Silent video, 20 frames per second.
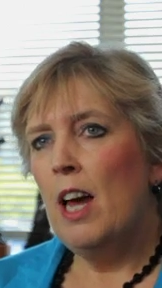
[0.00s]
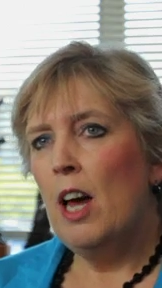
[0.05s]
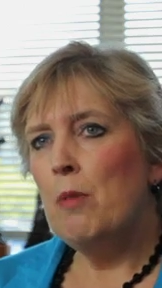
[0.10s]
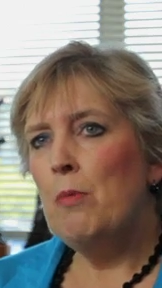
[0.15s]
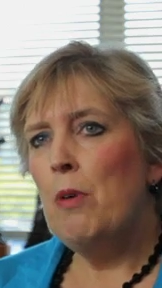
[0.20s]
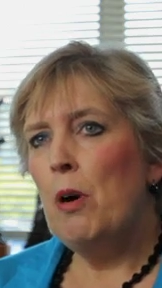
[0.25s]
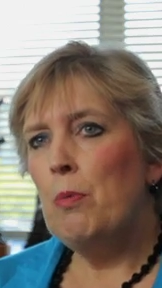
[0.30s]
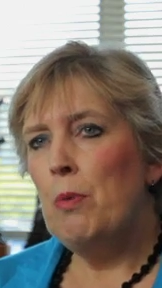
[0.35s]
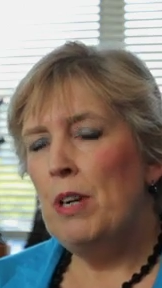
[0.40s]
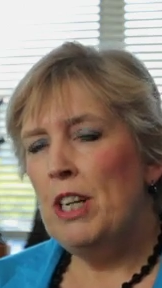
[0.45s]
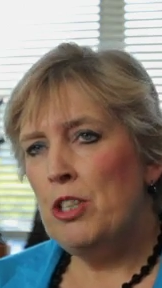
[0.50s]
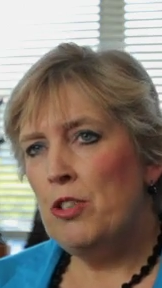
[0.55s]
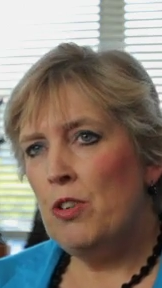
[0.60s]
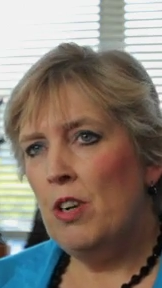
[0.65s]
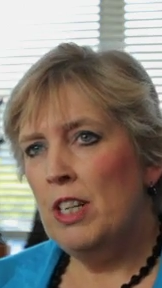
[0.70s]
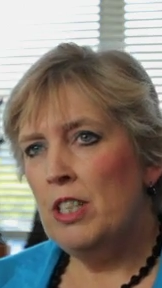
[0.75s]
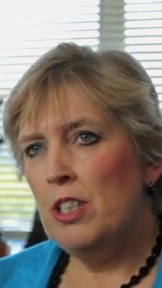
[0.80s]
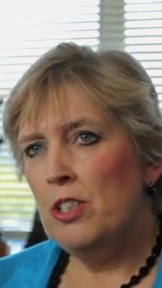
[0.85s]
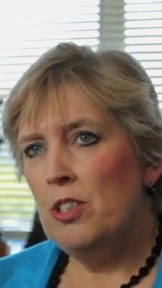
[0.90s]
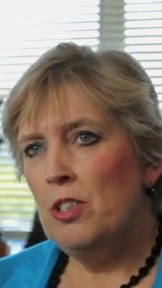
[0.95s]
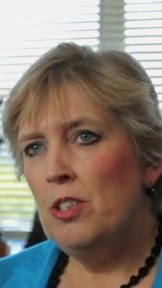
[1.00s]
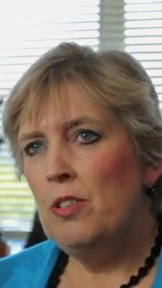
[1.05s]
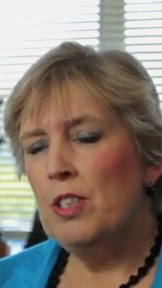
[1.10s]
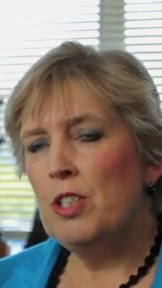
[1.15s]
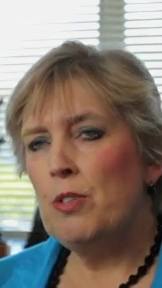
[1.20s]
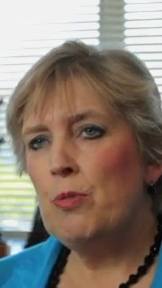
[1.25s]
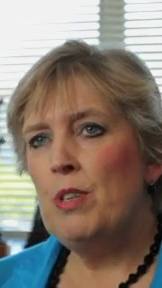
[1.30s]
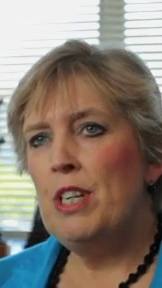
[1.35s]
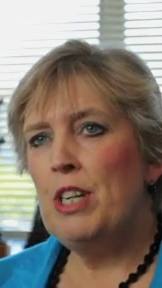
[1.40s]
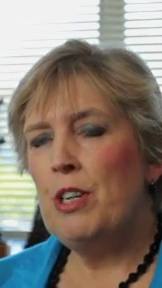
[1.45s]
And what we're trying to do
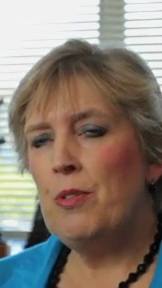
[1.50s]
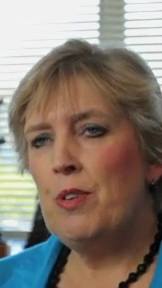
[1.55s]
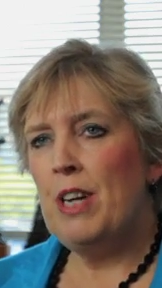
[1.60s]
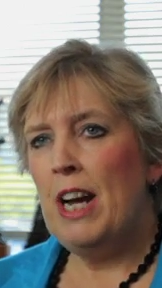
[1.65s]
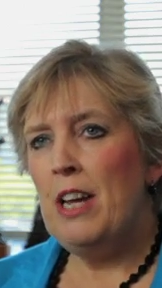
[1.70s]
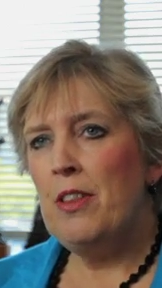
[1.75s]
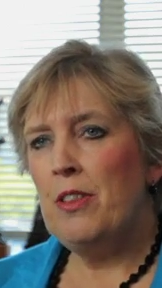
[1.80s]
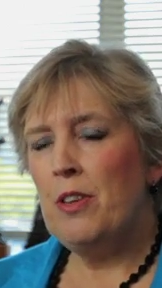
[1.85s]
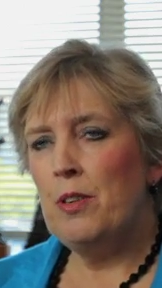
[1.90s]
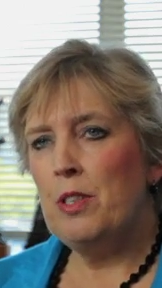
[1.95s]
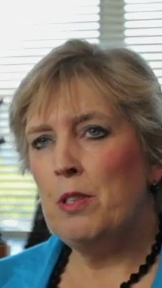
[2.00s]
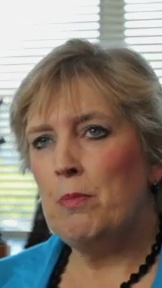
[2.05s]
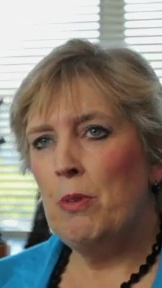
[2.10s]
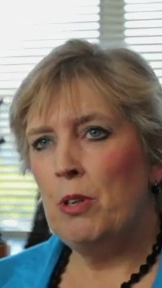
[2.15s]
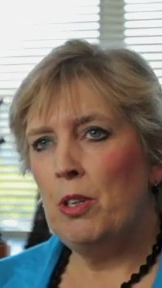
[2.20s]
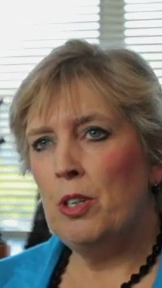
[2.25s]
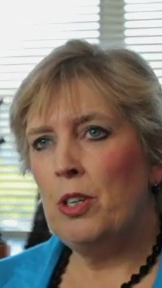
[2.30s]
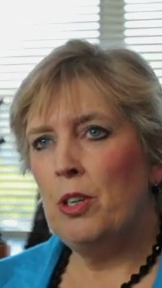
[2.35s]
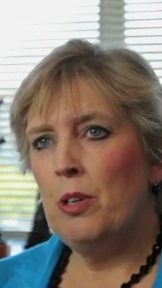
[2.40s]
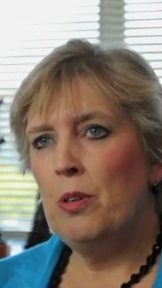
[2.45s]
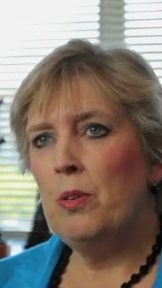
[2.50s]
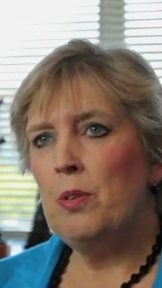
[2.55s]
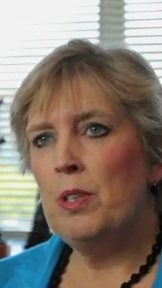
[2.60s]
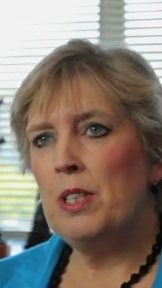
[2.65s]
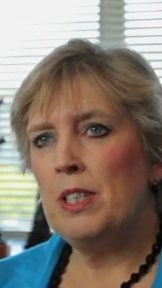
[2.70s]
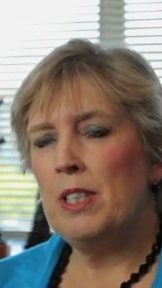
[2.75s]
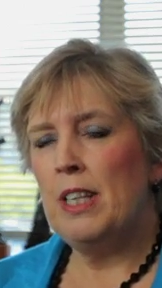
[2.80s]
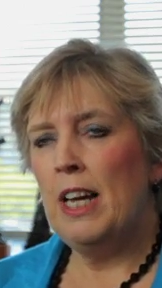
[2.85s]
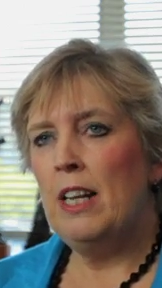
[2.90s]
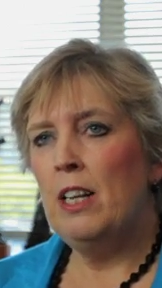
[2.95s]
is recreate those
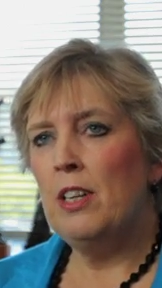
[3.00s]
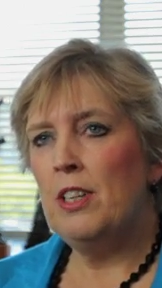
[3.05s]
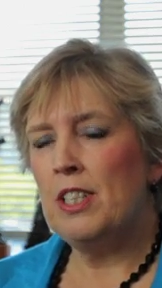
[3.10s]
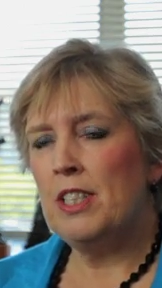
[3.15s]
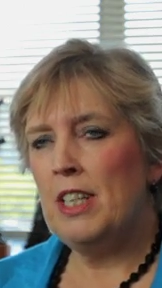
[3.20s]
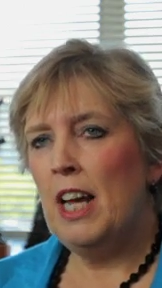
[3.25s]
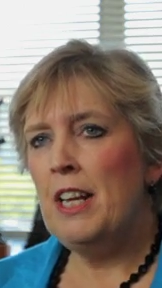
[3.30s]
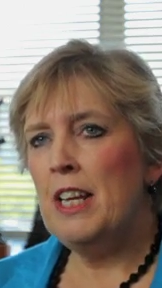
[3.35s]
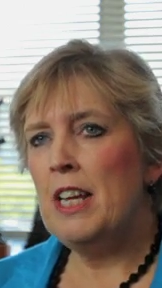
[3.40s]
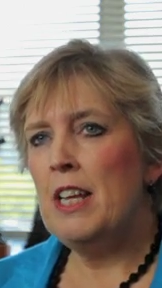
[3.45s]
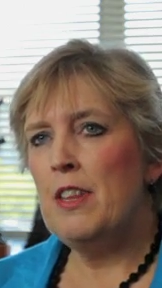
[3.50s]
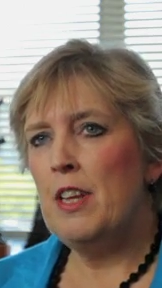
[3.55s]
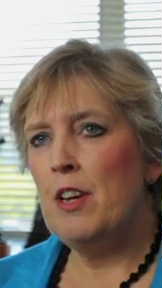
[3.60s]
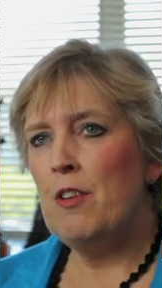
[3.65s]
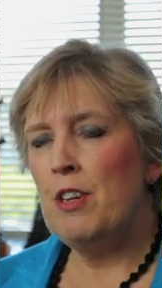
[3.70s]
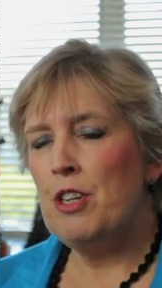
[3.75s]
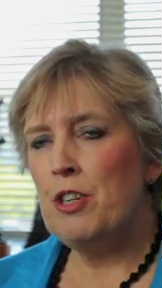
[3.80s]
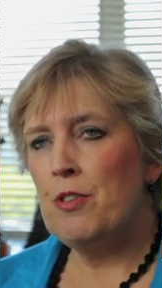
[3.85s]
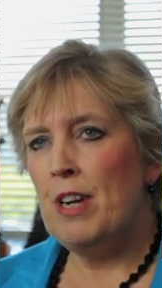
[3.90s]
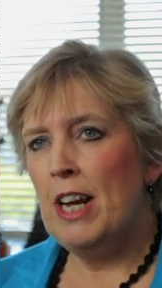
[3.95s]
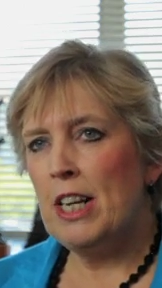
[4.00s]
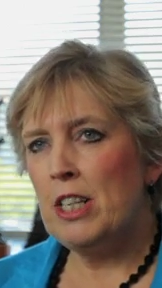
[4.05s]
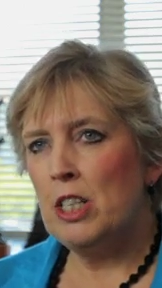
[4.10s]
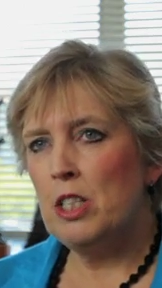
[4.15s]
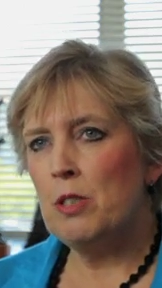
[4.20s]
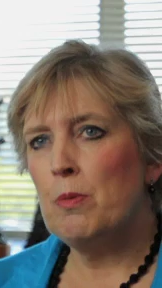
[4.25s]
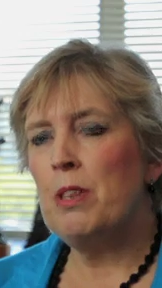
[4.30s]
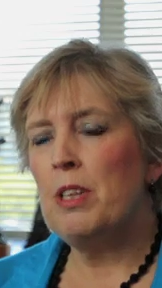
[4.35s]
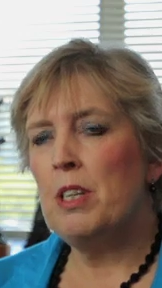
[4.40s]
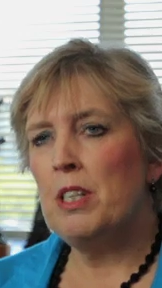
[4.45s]
molecules and study their
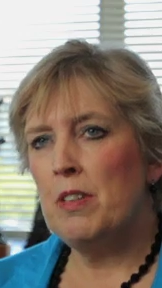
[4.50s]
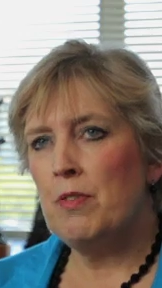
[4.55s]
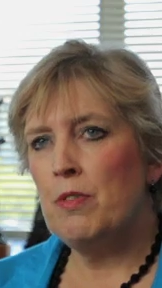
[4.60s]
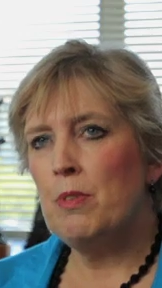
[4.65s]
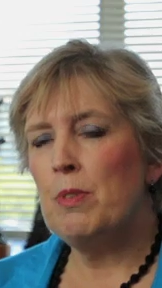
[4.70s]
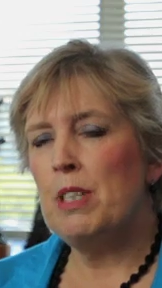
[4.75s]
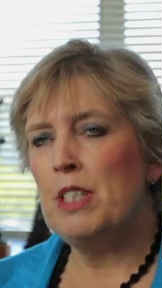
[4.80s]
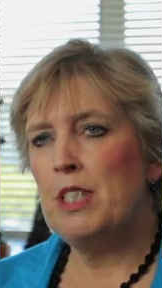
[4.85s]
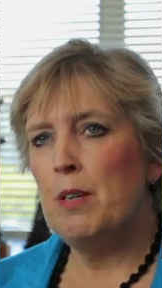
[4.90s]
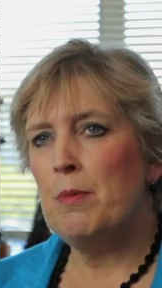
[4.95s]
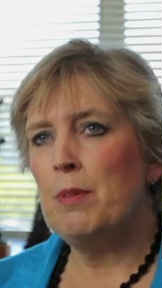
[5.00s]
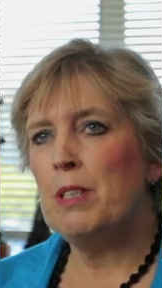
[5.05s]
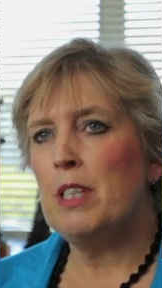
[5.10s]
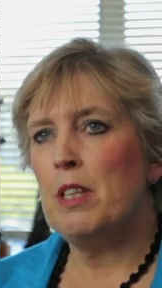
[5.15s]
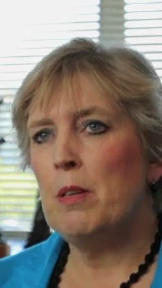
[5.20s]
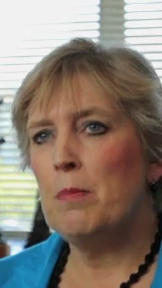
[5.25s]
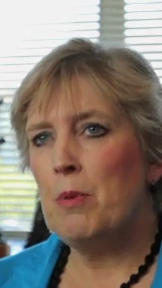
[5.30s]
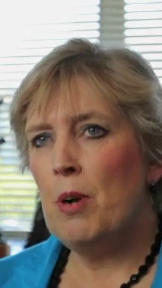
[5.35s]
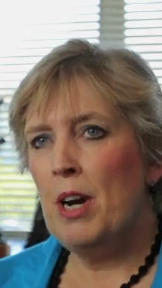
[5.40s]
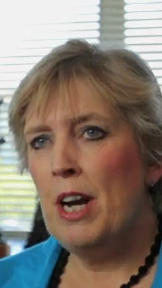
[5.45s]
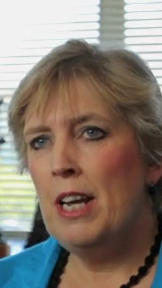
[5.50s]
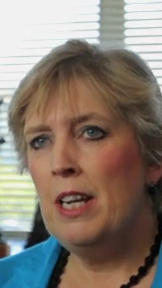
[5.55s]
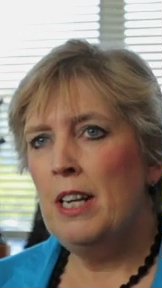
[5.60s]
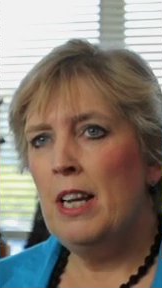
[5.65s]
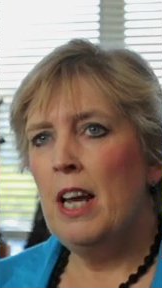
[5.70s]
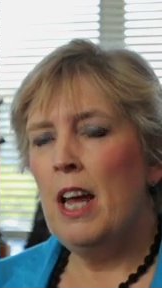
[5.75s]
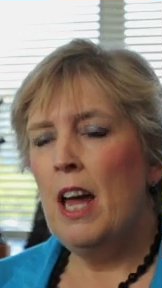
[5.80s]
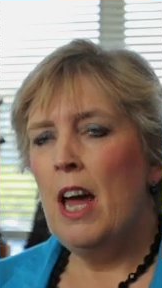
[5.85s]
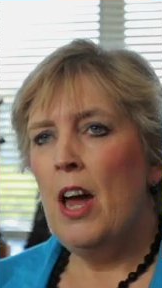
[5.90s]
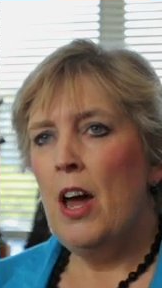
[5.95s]
interactions with the different receptors in the brain
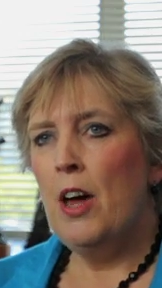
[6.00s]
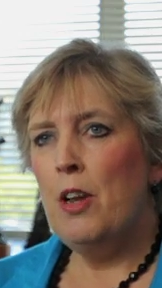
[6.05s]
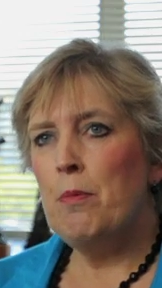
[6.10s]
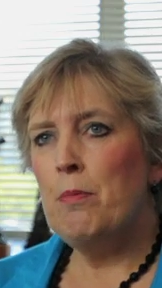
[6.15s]
and